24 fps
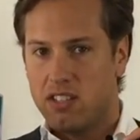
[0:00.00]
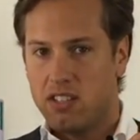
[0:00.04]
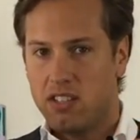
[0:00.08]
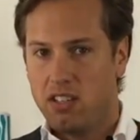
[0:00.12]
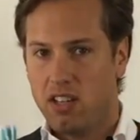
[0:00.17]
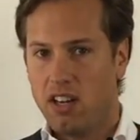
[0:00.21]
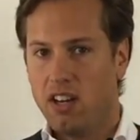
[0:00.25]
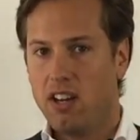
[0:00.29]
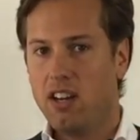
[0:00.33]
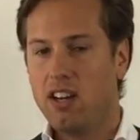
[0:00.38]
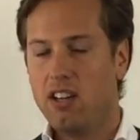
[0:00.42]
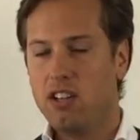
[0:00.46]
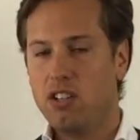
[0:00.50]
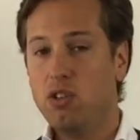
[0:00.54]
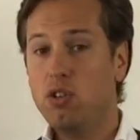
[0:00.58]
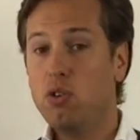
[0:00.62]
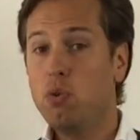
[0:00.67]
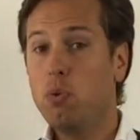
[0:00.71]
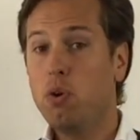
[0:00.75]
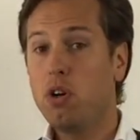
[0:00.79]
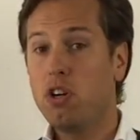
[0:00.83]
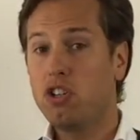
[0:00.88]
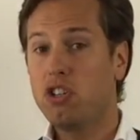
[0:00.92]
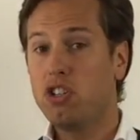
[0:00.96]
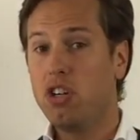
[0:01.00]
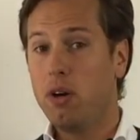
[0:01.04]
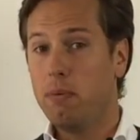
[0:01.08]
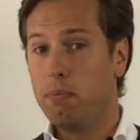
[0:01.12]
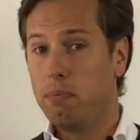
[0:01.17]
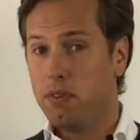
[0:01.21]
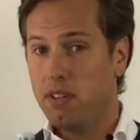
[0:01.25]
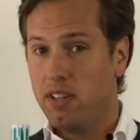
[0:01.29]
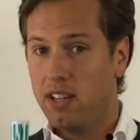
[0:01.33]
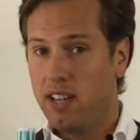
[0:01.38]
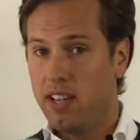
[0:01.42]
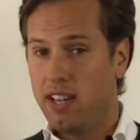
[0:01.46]
do the
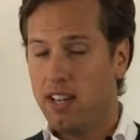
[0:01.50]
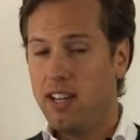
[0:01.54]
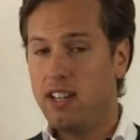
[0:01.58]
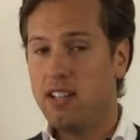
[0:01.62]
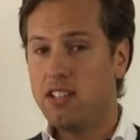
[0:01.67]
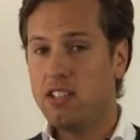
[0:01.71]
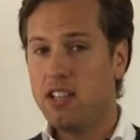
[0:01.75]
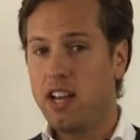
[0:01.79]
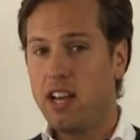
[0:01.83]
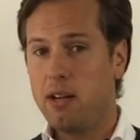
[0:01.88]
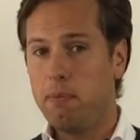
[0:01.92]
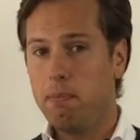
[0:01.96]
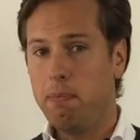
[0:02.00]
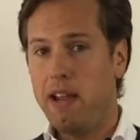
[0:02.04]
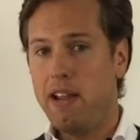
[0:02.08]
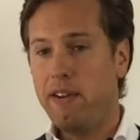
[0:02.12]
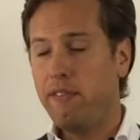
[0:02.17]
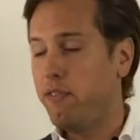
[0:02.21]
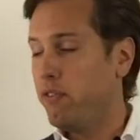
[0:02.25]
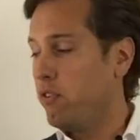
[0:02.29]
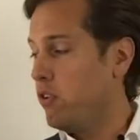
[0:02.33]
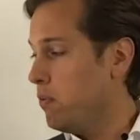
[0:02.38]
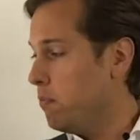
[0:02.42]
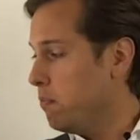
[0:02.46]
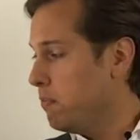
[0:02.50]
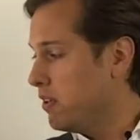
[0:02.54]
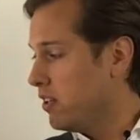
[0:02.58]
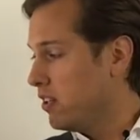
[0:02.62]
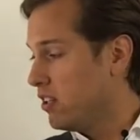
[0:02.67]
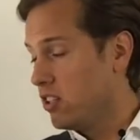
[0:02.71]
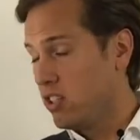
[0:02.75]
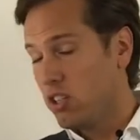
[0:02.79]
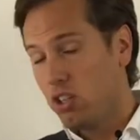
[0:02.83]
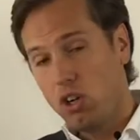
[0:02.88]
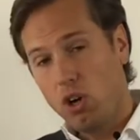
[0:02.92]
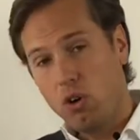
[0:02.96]
workshop inside the platform.
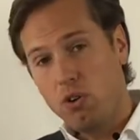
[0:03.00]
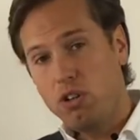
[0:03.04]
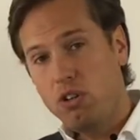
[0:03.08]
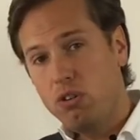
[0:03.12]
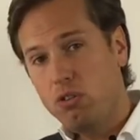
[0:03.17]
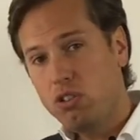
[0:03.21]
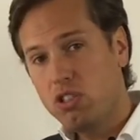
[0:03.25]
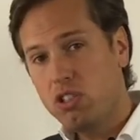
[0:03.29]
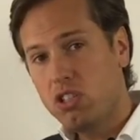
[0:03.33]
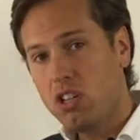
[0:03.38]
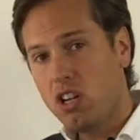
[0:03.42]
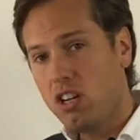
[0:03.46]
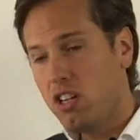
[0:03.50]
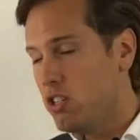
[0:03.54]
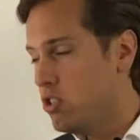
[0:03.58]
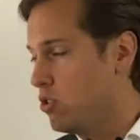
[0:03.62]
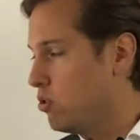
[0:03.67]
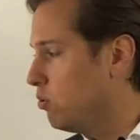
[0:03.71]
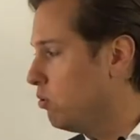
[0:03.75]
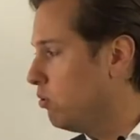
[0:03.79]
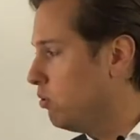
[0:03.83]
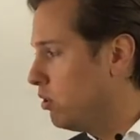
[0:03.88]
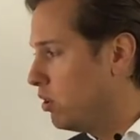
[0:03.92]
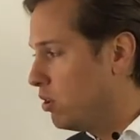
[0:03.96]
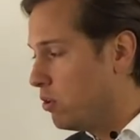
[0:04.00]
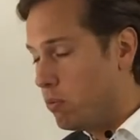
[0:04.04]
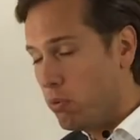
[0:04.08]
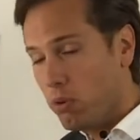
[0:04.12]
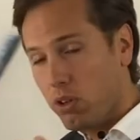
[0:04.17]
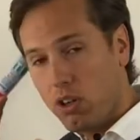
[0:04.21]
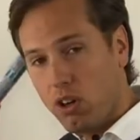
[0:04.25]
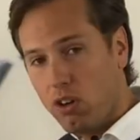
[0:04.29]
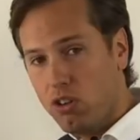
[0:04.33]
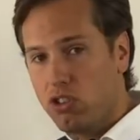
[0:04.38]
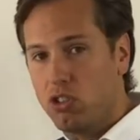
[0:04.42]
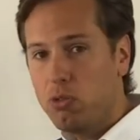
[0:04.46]
Go and use the study tool. We're
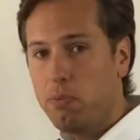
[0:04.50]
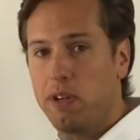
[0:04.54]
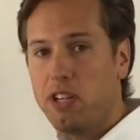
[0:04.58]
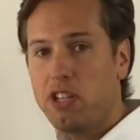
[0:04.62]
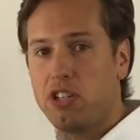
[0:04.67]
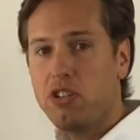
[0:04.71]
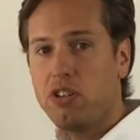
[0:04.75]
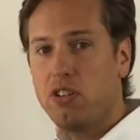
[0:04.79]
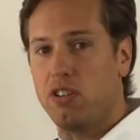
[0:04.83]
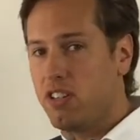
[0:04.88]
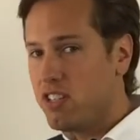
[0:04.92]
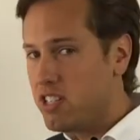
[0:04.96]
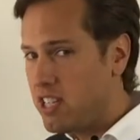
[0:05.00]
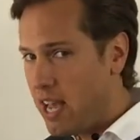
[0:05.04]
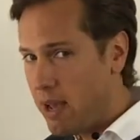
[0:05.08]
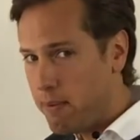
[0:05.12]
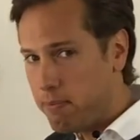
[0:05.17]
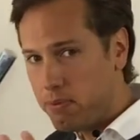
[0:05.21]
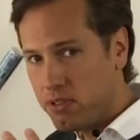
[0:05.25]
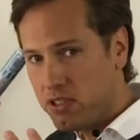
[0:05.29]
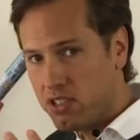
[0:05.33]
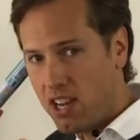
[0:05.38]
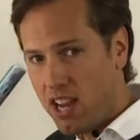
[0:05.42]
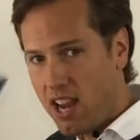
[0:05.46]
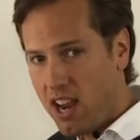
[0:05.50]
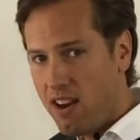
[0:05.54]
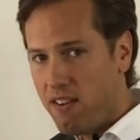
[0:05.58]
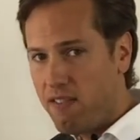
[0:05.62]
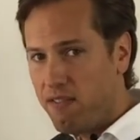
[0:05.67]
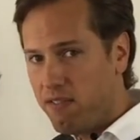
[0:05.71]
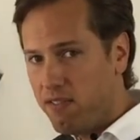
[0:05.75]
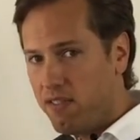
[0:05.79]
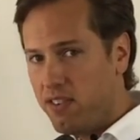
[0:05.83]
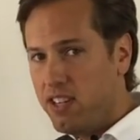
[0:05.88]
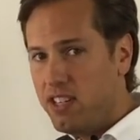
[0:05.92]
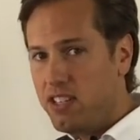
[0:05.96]
going to make sure this happens
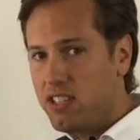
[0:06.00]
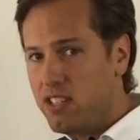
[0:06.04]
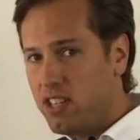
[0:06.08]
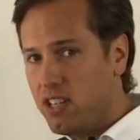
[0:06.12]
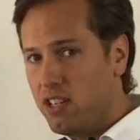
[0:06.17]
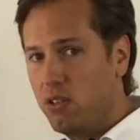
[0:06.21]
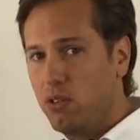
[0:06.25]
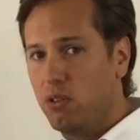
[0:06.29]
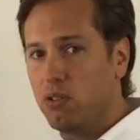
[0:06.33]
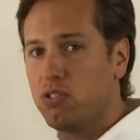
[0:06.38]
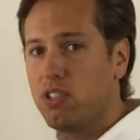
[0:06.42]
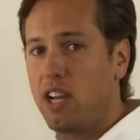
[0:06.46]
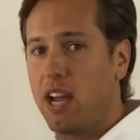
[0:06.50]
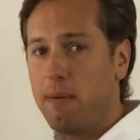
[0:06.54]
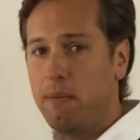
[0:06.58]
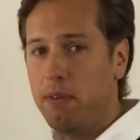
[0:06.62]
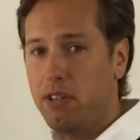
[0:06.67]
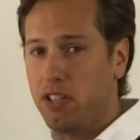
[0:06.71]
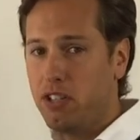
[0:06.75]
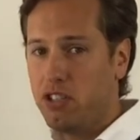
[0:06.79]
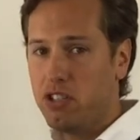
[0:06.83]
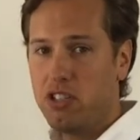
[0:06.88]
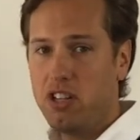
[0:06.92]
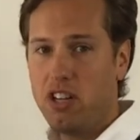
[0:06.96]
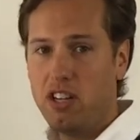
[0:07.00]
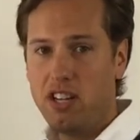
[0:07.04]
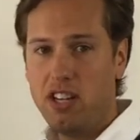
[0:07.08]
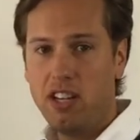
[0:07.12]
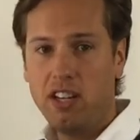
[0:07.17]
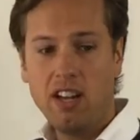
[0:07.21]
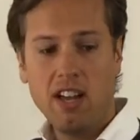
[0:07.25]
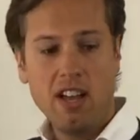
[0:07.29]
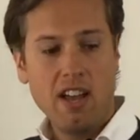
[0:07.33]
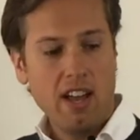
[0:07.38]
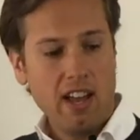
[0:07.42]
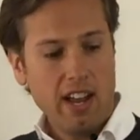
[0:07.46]
every single time that you're
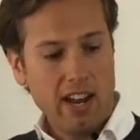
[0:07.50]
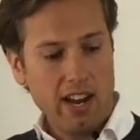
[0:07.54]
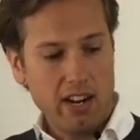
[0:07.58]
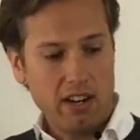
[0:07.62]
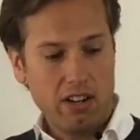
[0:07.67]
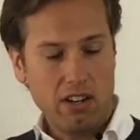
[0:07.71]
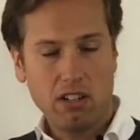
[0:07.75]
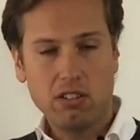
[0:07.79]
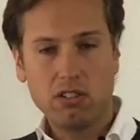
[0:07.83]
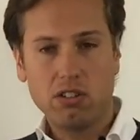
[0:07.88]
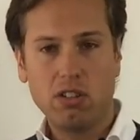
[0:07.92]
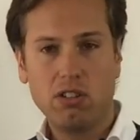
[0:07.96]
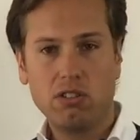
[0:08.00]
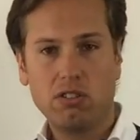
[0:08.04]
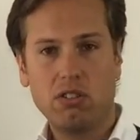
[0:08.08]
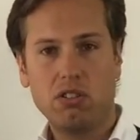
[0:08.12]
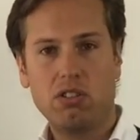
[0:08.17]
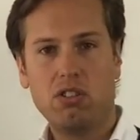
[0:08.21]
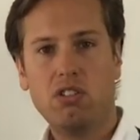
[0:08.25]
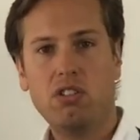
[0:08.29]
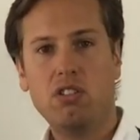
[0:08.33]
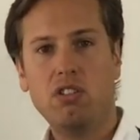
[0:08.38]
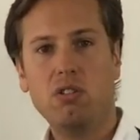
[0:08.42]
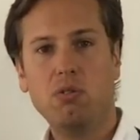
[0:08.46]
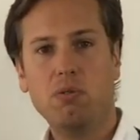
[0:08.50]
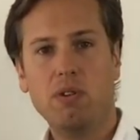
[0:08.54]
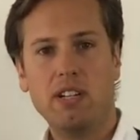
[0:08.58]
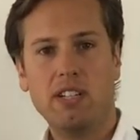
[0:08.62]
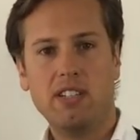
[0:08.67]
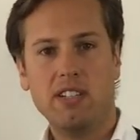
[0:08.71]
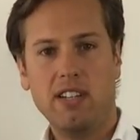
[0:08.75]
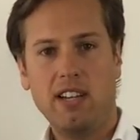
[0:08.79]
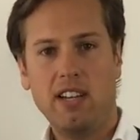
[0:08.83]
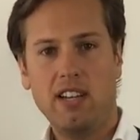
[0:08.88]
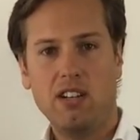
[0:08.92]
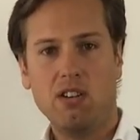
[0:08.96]
studying. You're not going to do
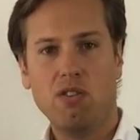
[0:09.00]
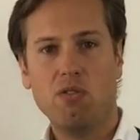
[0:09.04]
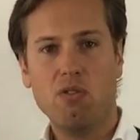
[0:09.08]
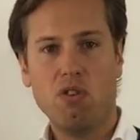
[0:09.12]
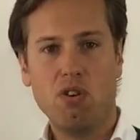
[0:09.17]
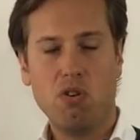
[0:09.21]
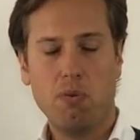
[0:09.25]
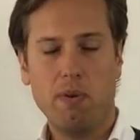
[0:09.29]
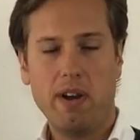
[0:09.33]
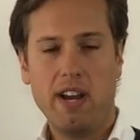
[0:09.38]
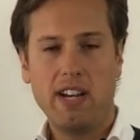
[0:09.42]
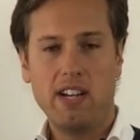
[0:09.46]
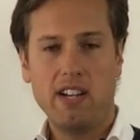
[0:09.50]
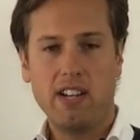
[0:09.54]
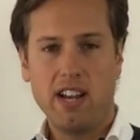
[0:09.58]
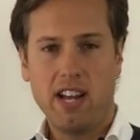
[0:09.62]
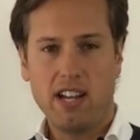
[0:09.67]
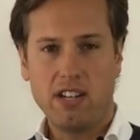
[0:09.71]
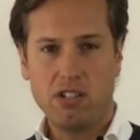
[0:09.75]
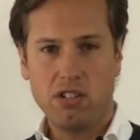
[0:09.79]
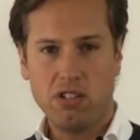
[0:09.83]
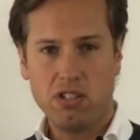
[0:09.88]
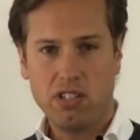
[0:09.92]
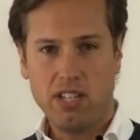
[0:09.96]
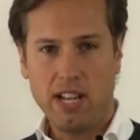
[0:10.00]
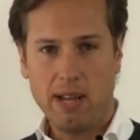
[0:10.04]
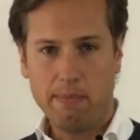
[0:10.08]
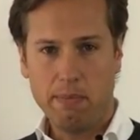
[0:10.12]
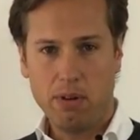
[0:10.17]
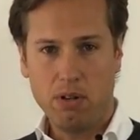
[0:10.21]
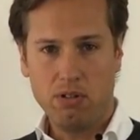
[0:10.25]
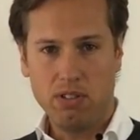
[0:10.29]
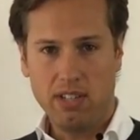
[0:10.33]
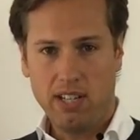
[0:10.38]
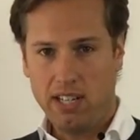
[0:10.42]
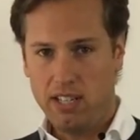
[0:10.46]
it in the wrong way that I just
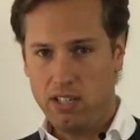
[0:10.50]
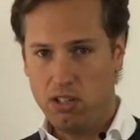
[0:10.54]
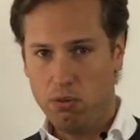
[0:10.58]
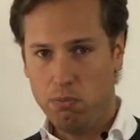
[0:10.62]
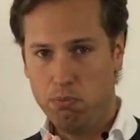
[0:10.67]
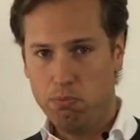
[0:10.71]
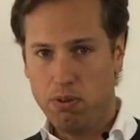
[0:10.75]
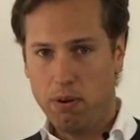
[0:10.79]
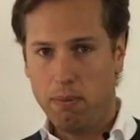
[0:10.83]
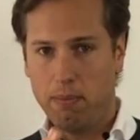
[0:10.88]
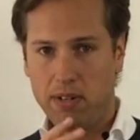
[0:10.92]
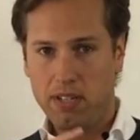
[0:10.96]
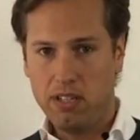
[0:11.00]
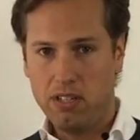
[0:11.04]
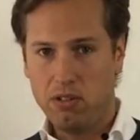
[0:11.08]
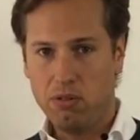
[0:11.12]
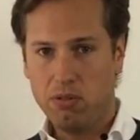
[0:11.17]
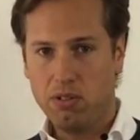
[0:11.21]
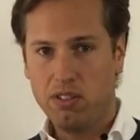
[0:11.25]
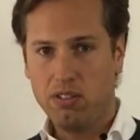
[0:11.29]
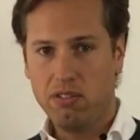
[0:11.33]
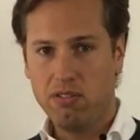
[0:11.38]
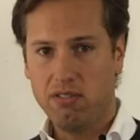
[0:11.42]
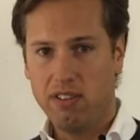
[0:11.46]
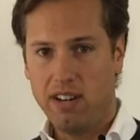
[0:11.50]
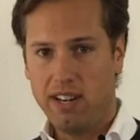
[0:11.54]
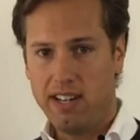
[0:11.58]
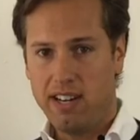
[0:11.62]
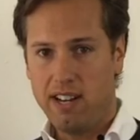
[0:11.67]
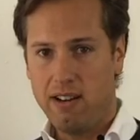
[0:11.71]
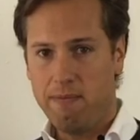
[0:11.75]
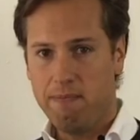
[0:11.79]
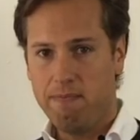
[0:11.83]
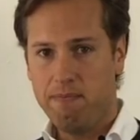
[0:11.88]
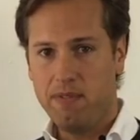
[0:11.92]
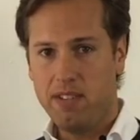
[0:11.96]
demoed, and you probably do it right
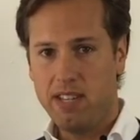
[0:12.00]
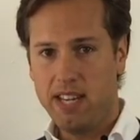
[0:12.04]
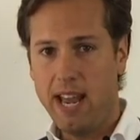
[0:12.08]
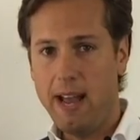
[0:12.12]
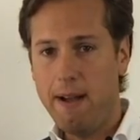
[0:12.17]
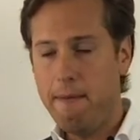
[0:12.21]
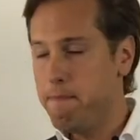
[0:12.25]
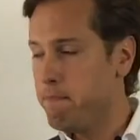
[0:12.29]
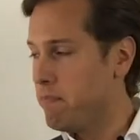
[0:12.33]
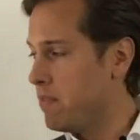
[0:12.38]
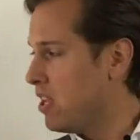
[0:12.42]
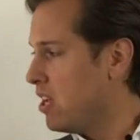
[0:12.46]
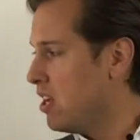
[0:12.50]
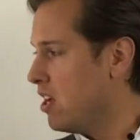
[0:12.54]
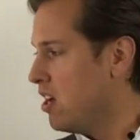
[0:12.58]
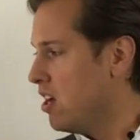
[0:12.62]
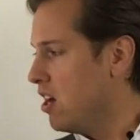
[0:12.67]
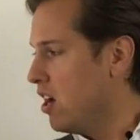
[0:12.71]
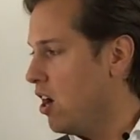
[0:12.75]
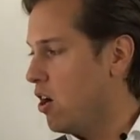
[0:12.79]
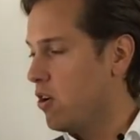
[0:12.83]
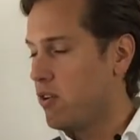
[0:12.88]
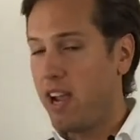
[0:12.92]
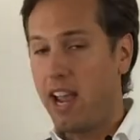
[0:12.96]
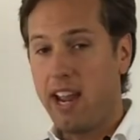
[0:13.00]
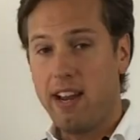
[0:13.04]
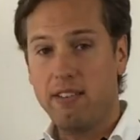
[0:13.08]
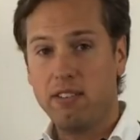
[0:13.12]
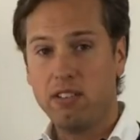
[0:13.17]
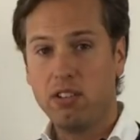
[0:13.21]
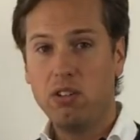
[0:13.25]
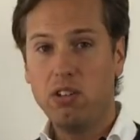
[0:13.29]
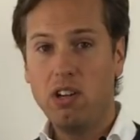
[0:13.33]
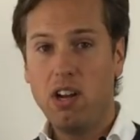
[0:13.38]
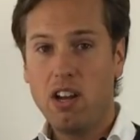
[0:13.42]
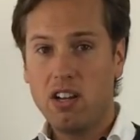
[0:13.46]
now. Yeah? Okay,
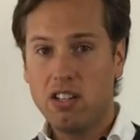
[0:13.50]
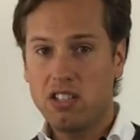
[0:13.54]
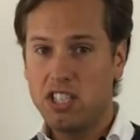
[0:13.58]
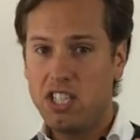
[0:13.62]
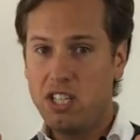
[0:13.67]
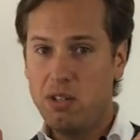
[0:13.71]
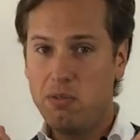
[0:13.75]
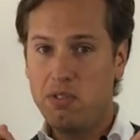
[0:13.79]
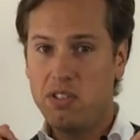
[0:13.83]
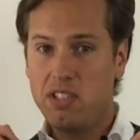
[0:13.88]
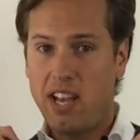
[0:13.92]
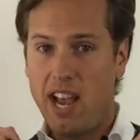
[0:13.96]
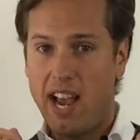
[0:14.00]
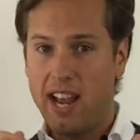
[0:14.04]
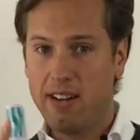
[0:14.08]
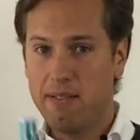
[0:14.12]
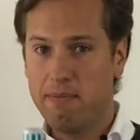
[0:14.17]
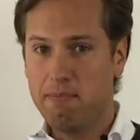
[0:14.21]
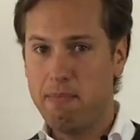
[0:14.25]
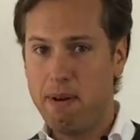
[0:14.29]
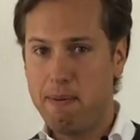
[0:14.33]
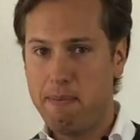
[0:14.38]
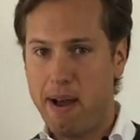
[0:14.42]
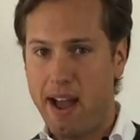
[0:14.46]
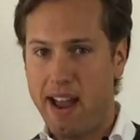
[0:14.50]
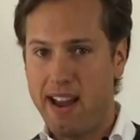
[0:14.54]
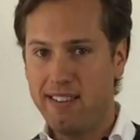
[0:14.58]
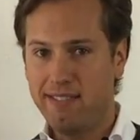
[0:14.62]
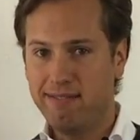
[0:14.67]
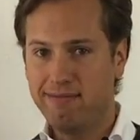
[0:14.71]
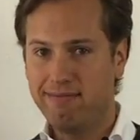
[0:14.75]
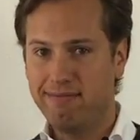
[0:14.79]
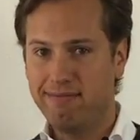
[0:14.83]
good luck. See you inside. Bye-bye.